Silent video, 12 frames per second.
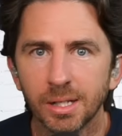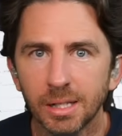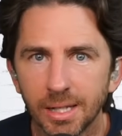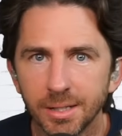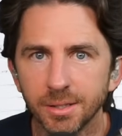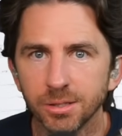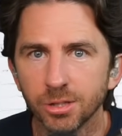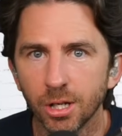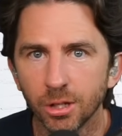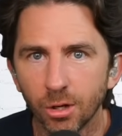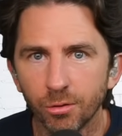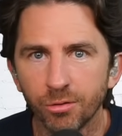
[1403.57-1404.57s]
Clayton's
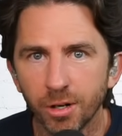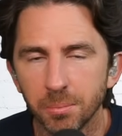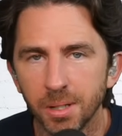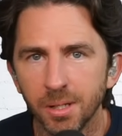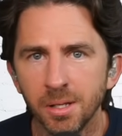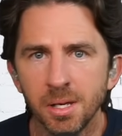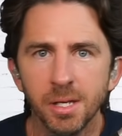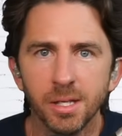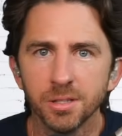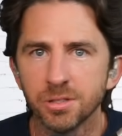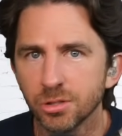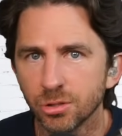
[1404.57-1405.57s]
GoFundMe.
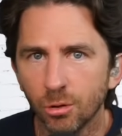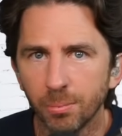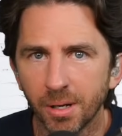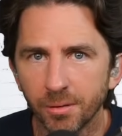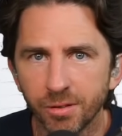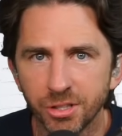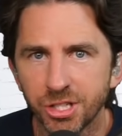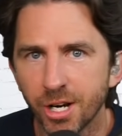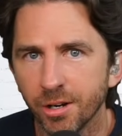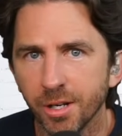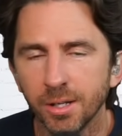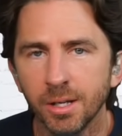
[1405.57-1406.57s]
He is the sole
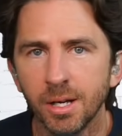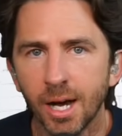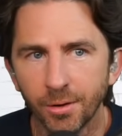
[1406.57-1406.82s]
beneficiary.